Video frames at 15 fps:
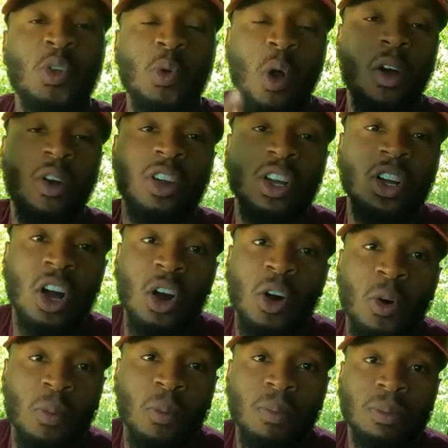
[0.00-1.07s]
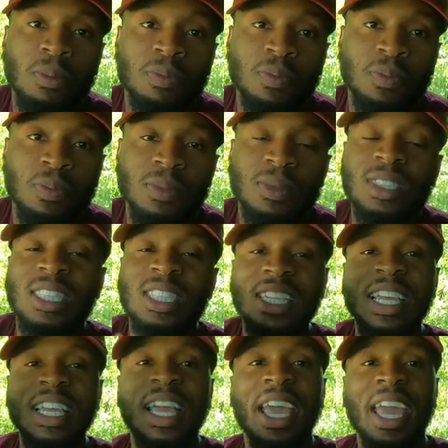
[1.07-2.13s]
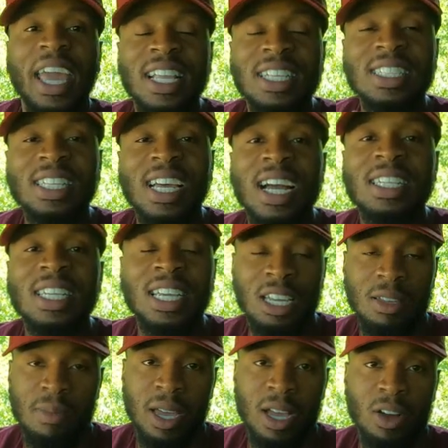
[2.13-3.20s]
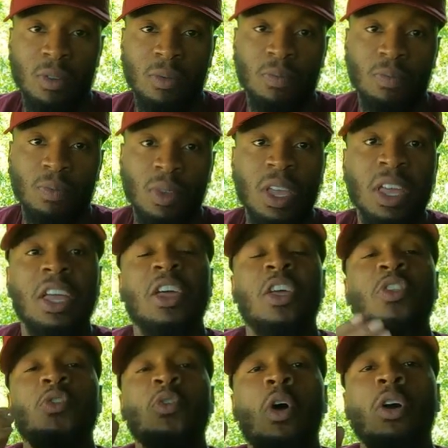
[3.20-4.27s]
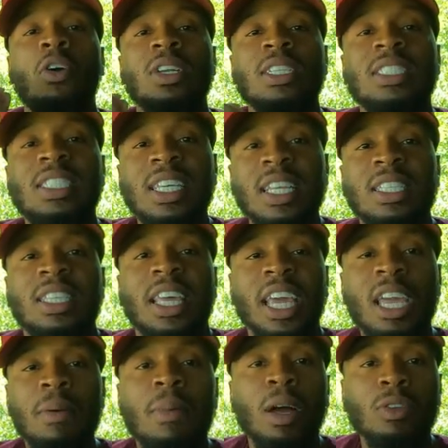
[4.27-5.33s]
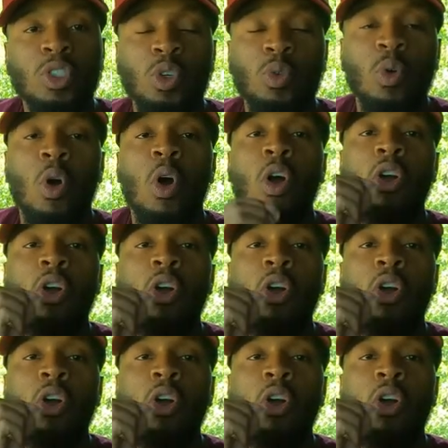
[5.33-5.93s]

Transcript: You are gonna go inside the email. You are gonna send the email to